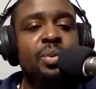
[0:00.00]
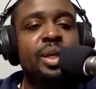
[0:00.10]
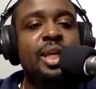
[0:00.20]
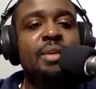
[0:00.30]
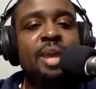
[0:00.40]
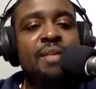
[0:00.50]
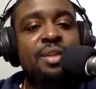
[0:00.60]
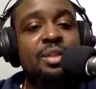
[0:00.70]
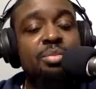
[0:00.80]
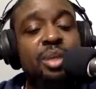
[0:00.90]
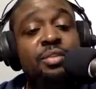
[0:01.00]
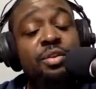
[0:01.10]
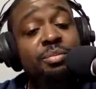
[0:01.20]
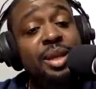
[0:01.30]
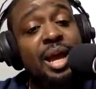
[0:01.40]
We keep having to play
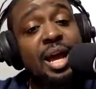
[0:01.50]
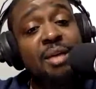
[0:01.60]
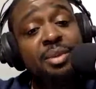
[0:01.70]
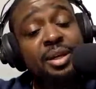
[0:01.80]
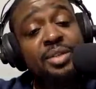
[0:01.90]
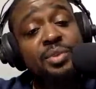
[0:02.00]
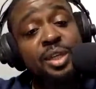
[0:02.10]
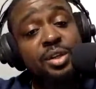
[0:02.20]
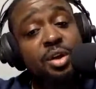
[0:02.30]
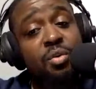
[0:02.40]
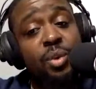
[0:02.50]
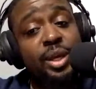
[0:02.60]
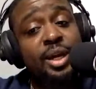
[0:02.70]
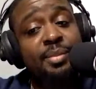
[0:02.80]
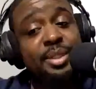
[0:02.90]
from behind because we don't
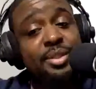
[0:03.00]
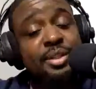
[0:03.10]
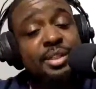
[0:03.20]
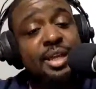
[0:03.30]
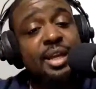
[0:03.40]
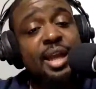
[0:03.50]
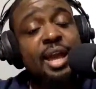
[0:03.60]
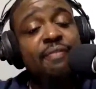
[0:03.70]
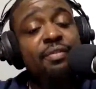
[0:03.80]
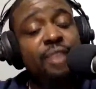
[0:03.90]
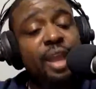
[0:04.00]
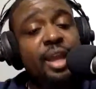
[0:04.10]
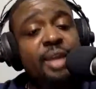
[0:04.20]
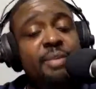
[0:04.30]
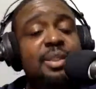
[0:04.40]
wake up until second half
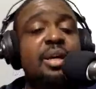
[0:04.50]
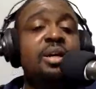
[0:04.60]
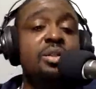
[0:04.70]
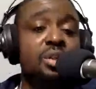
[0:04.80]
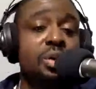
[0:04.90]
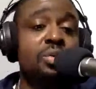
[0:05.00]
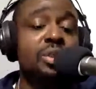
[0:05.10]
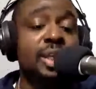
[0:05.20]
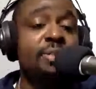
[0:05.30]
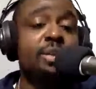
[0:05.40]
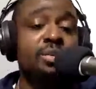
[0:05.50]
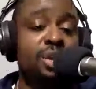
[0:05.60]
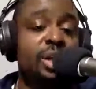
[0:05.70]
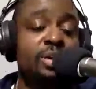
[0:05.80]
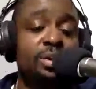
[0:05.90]
games. So teams are
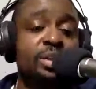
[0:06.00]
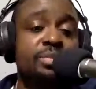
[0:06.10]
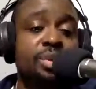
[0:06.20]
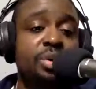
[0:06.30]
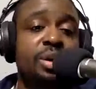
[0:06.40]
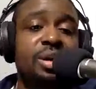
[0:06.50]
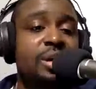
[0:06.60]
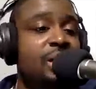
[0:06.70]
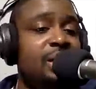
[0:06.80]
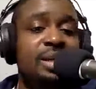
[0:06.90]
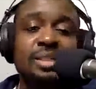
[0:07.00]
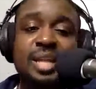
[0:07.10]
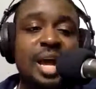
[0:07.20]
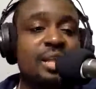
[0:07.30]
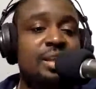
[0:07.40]
running on us more. It's
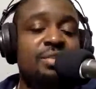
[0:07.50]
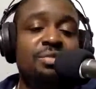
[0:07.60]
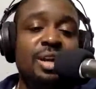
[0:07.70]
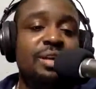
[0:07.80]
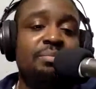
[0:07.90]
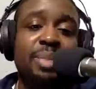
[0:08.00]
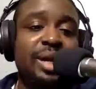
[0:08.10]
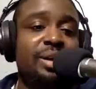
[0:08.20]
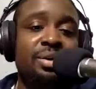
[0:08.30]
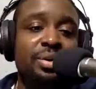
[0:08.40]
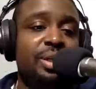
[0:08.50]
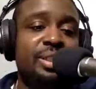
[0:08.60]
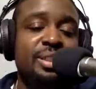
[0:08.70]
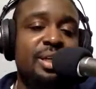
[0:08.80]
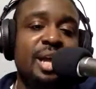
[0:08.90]
not they're running better on
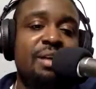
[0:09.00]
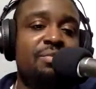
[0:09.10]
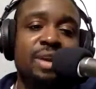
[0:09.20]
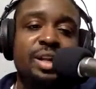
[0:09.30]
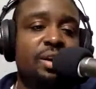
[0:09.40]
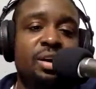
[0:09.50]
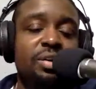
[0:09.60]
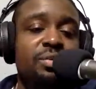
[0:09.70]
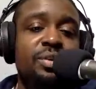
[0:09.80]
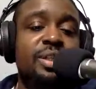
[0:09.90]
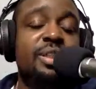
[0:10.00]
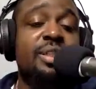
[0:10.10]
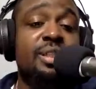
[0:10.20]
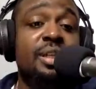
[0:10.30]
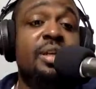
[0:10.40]
us. They're not running all over us.
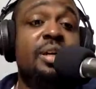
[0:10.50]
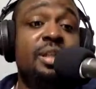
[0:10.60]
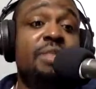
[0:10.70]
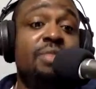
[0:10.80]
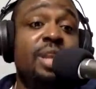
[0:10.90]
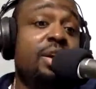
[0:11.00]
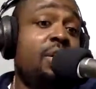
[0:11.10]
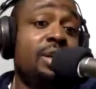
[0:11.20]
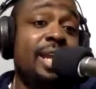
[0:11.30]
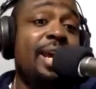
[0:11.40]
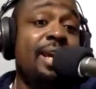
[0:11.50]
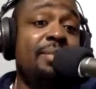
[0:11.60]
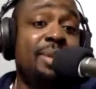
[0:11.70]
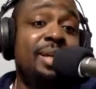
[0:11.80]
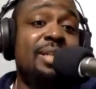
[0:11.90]
It's they're running all
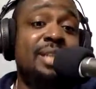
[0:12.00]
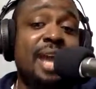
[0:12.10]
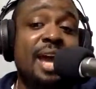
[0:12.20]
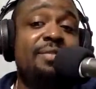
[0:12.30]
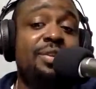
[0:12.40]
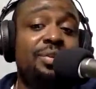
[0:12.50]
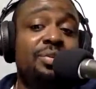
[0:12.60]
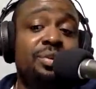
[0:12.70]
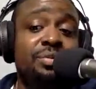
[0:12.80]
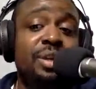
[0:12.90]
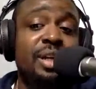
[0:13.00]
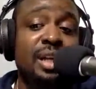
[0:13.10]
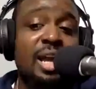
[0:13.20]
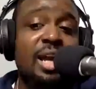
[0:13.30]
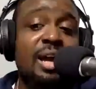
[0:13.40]
day because they have to run the
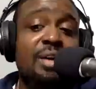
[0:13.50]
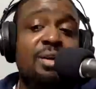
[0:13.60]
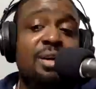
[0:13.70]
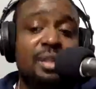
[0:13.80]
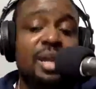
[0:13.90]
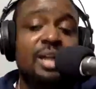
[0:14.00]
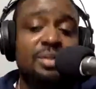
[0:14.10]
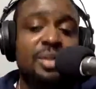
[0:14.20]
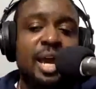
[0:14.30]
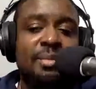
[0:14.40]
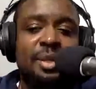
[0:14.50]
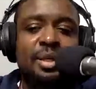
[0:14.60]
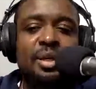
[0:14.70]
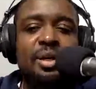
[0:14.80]
clock out. That's what's happening.